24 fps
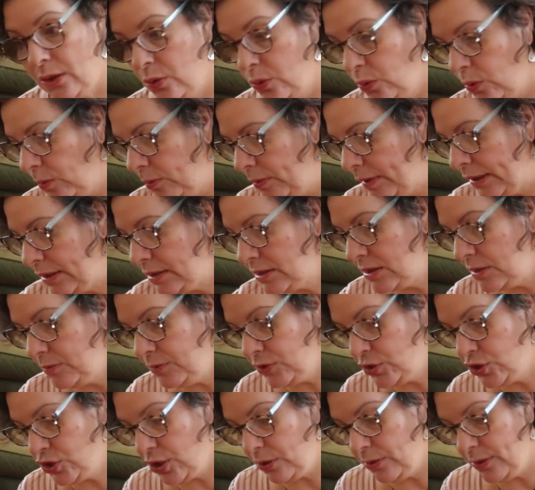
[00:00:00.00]
cool because the
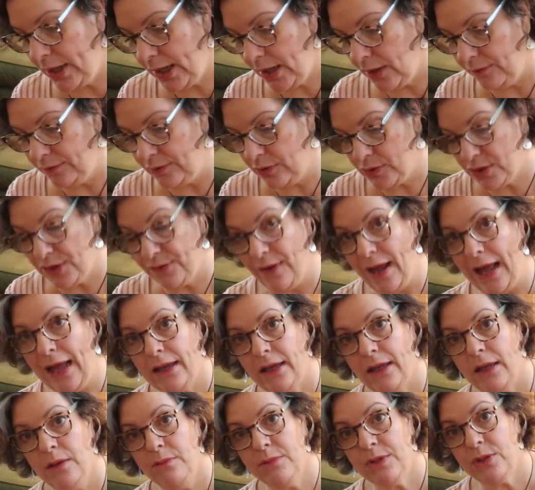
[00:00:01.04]
majority of those
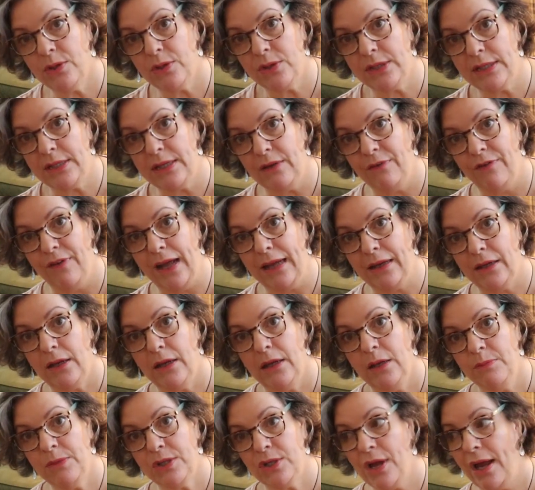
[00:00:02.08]
vacuums, those stick
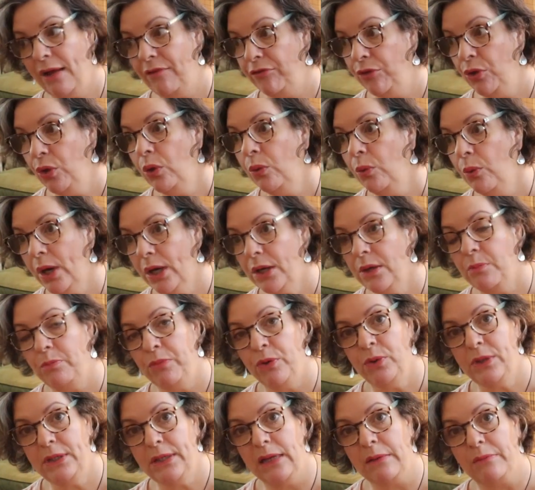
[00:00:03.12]
vacuums, you have nowhere to
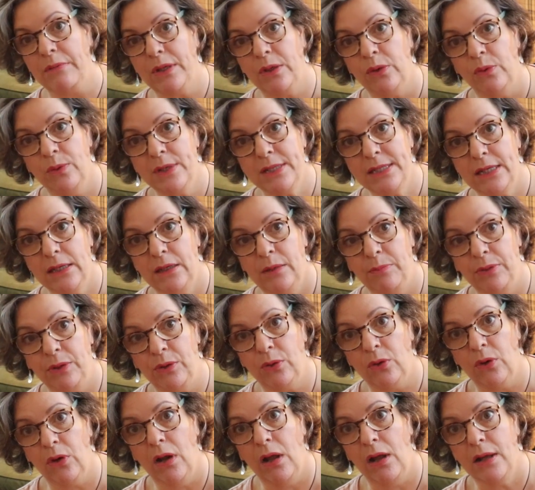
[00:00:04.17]
put them. They always end up in
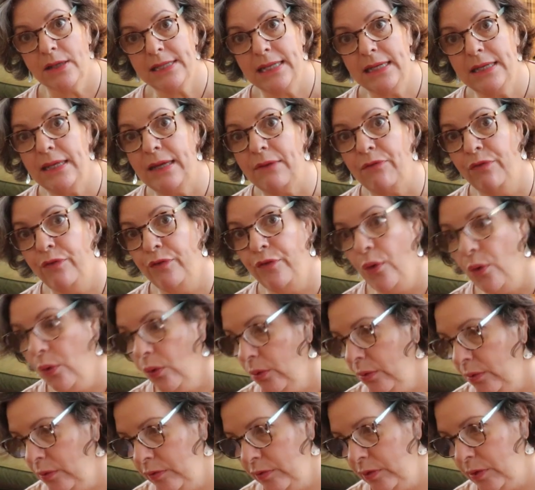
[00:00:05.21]
the closet, they fall
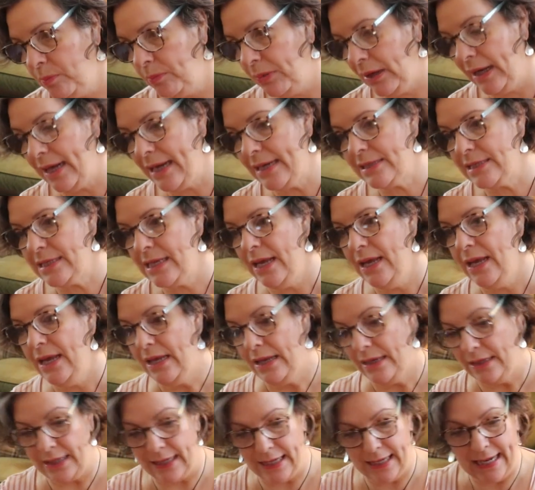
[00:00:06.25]
all over the place,
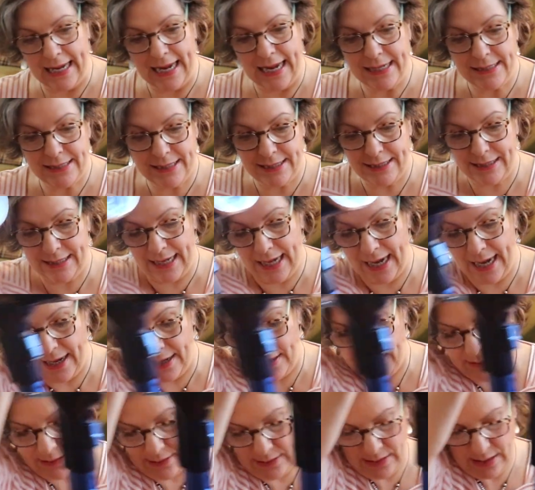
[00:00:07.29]
they can't
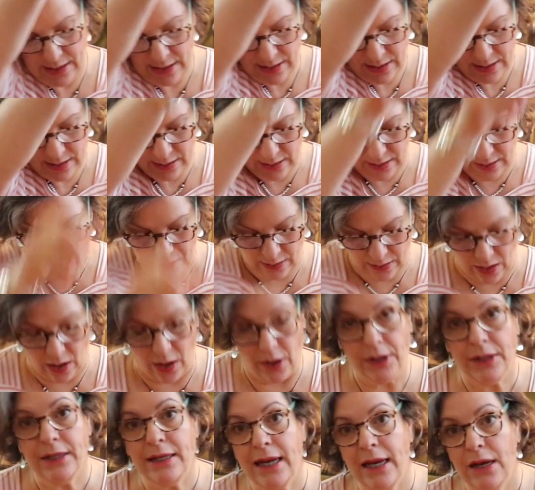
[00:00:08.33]
stand uh,
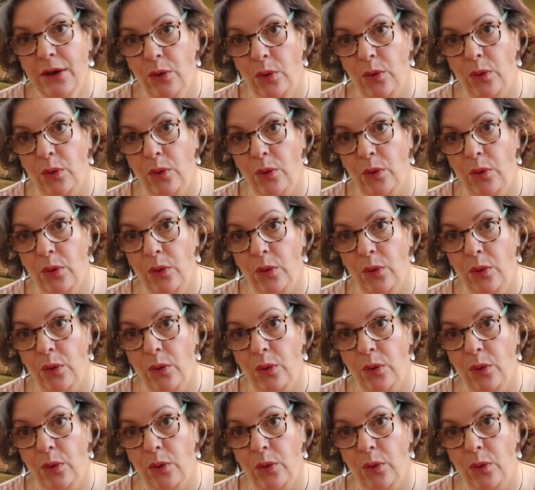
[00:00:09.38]
on their